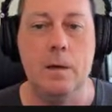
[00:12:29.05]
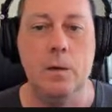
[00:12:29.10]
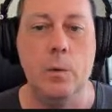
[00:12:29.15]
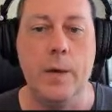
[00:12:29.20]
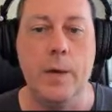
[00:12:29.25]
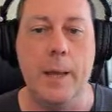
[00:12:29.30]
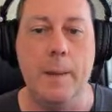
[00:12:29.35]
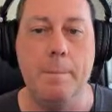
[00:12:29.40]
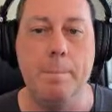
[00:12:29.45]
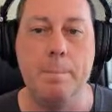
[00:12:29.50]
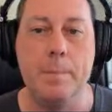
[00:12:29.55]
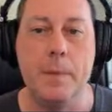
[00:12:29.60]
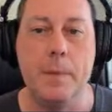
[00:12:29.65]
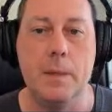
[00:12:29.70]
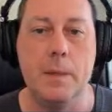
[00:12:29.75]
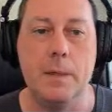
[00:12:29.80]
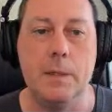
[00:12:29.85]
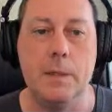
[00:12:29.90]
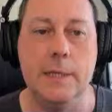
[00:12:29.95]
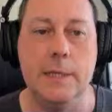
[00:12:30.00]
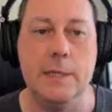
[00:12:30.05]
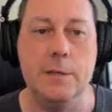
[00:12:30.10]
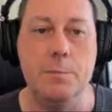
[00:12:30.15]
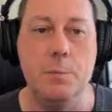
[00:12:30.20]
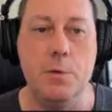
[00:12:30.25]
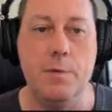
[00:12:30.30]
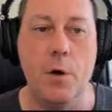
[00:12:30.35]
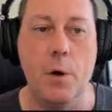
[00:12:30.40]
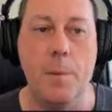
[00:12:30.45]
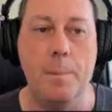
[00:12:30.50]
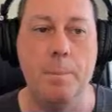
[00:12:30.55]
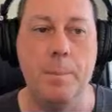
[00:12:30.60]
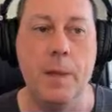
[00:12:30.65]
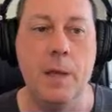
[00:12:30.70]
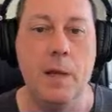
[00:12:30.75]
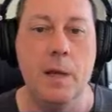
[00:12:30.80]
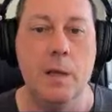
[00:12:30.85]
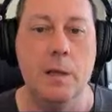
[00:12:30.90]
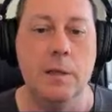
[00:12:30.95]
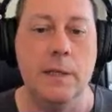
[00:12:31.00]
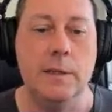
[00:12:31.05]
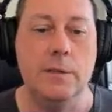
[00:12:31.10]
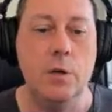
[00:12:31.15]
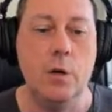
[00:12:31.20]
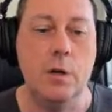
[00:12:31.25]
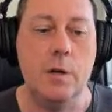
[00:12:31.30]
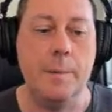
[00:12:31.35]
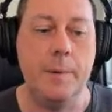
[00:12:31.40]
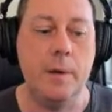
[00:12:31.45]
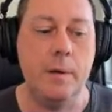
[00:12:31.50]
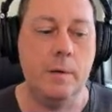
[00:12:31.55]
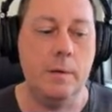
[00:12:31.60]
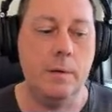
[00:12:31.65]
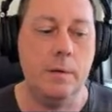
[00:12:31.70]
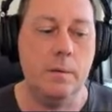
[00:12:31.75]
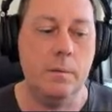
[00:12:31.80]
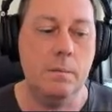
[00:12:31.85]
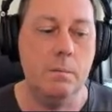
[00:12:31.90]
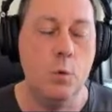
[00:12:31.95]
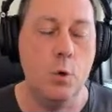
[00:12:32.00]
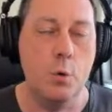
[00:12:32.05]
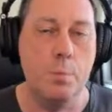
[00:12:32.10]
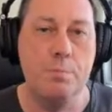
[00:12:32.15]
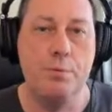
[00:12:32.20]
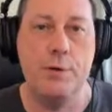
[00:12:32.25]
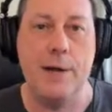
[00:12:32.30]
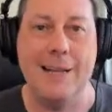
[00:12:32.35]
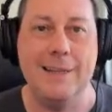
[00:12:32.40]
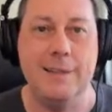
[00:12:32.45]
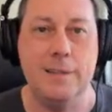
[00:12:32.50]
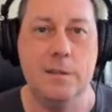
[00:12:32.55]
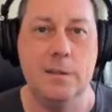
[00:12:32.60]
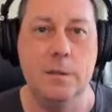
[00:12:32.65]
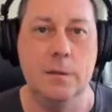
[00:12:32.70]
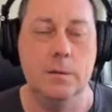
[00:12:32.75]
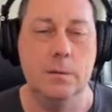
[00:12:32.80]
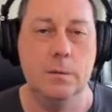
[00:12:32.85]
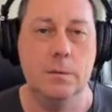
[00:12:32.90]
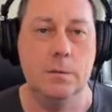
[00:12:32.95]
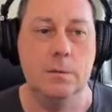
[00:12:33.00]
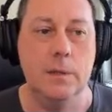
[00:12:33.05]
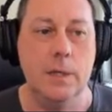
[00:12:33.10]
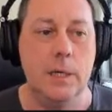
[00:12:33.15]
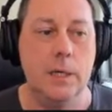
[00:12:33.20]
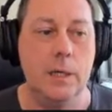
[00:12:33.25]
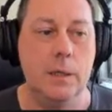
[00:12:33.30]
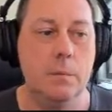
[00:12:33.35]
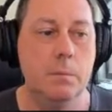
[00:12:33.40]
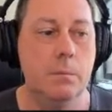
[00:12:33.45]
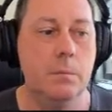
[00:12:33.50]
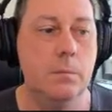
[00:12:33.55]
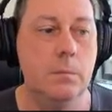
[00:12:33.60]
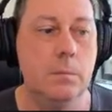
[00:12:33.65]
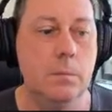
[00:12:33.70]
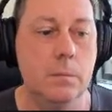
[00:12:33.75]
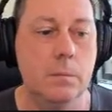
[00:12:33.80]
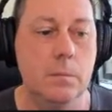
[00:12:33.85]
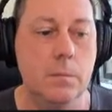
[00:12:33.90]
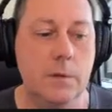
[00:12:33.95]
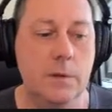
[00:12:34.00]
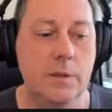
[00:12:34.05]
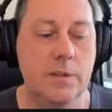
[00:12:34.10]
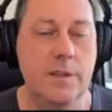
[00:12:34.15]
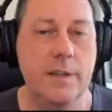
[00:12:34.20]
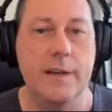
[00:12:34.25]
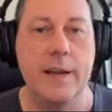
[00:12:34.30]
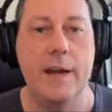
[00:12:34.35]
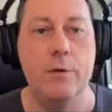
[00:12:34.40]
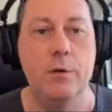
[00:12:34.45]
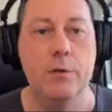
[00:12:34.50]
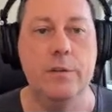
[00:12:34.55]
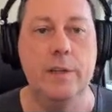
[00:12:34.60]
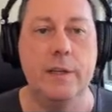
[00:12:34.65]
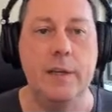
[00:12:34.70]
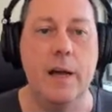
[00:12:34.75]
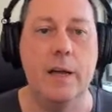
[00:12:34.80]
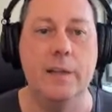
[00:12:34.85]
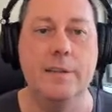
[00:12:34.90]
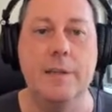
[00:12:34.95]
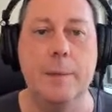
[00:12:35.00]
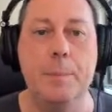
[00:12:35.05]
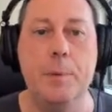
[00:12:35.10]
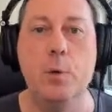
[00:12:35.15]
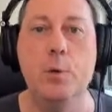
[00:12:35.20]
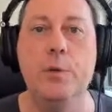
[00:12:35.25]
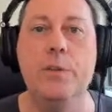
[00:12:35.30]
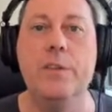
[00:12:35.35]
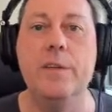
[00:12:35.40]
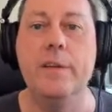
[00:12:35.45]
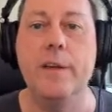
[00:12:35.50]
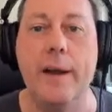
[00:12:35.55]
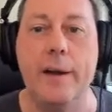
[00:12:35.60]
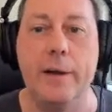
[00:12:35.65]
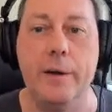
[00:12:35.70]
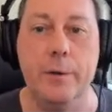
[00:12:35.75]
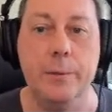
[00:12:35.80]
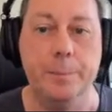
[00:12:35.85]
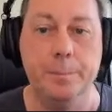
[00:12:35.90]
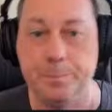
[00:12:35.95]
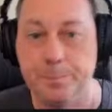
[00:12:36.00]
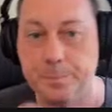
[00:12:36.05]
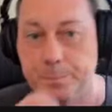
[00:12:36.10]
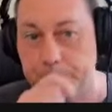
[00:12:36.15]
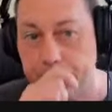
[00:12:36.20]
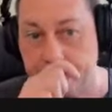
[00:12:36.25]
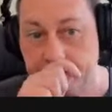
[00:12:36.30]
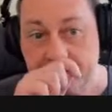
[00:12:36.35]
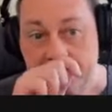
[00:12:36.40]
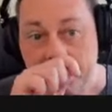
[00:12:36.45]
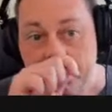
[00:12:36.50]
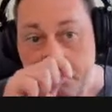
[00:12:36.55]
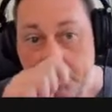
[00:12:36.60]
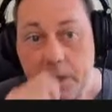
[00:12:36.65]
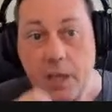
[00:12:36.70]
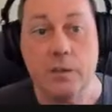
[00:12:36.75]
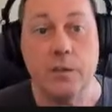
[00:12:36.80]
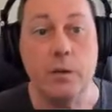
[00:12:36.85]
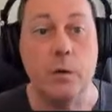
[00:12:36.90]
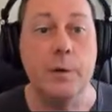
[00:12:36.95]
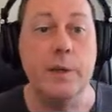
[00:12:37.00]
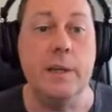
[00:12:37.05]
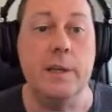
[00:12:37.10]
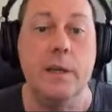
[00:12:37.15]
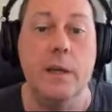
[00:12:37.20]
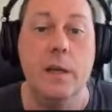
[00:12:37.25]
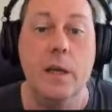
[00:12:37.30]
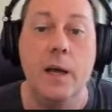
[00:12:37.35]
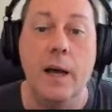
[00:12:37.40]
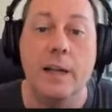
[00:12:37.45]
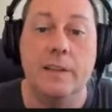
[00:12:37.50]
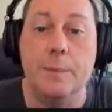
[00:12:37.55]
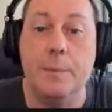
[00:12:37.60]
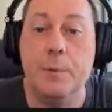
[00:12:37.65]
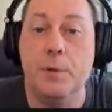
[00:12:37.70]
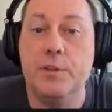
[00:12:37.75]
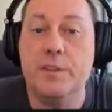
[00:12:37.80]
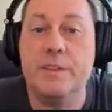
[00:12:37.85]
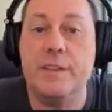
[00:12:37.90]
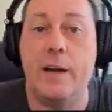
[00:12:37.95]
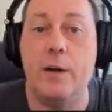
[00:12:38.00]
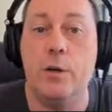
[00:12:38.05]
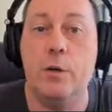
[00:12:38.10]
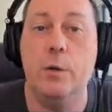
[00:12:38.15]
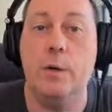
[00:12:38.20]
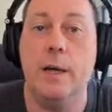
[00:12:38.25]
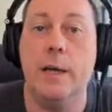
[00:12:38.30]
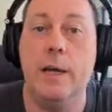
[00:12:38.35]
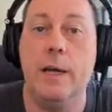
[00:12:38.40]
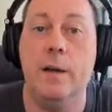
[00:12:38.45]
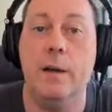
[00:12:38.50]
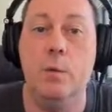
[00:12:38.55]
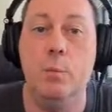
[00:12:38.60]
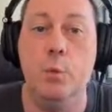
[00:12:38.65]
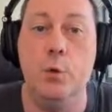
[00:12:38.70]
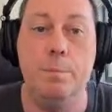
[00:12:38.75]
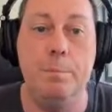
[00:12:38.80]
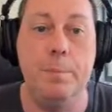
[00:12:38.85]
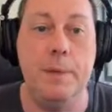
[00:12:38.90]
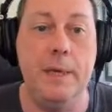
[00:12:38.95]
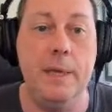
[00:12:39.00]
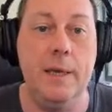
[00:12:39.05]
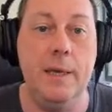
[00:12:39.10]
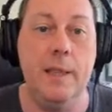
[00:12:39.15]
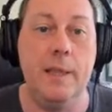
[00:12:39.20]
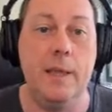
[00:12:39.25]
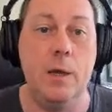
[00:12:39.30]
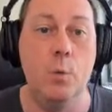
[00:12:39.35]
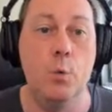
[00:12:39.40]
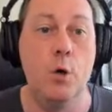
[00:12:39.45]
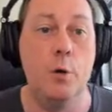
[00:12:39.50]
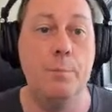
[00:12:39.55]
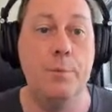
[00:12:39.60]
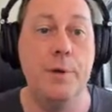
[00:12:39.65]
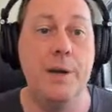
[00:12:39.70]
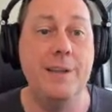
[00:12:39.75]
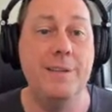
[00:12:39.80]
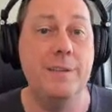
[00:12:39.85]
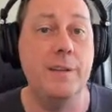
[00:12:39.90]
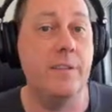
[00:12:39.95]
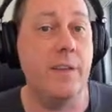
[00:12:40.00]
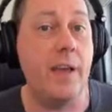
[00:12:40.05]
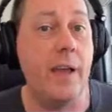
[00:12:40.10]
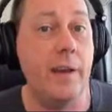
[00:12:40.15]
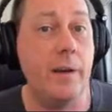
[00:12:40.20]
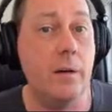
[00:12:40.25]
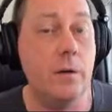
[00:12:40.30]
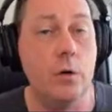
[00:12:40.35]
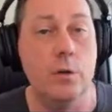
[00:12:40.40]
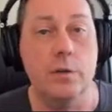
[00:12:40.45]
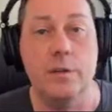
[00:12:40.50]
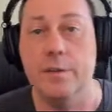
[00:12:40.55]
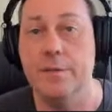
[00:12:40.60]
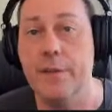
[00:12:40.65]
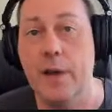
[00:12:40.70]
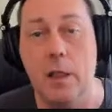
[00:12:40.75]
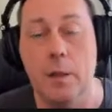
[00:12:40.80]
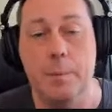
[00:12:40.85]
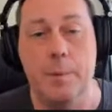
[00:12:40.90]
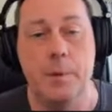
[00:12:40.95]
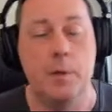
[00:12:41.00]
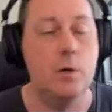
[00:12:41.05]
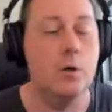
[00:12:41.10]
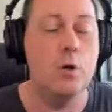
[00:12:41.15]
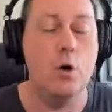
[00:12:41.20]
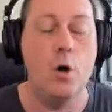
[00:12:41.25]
Okay, let's move on. Let's talk about more practical scenarios, like a typical scenario. So a typical scenario would be like a WordPress designer or developer or